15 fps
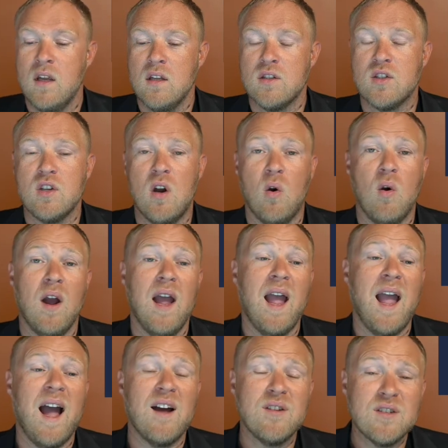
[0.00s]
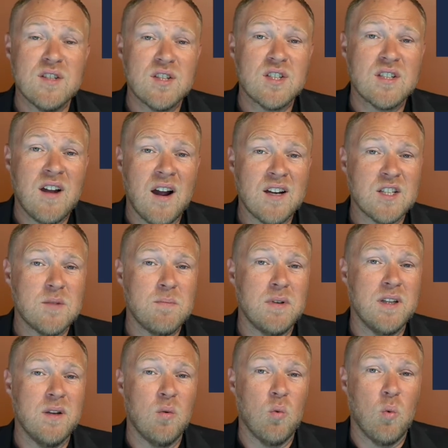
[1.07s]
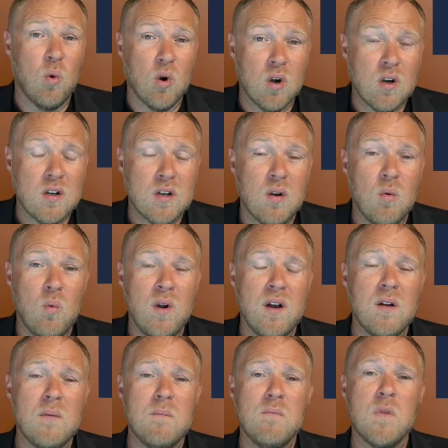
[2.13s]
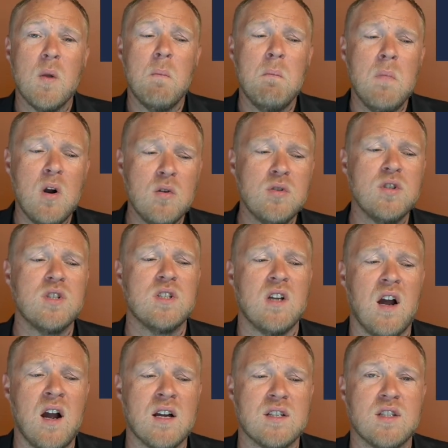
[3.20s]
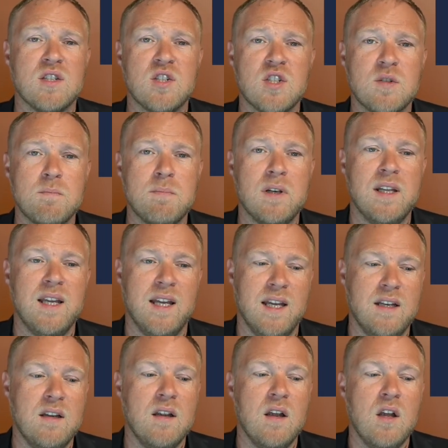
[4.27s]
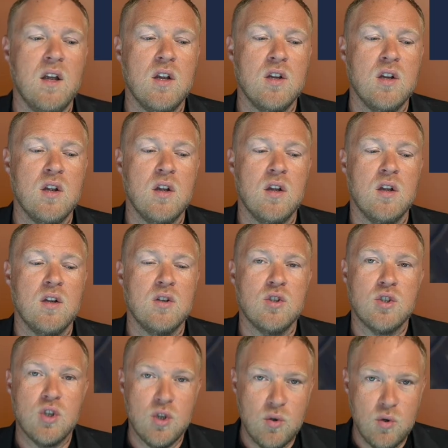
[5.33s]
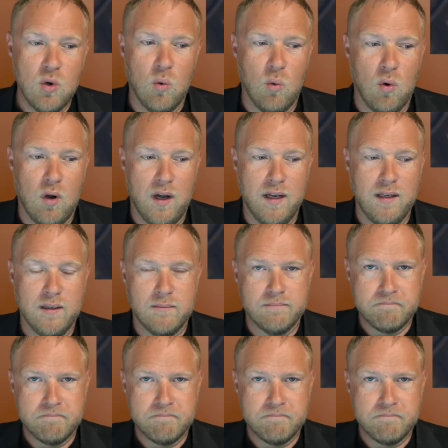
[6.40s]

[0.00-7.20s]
So, how does a stock split work? Well, most stocks split 2 to 1.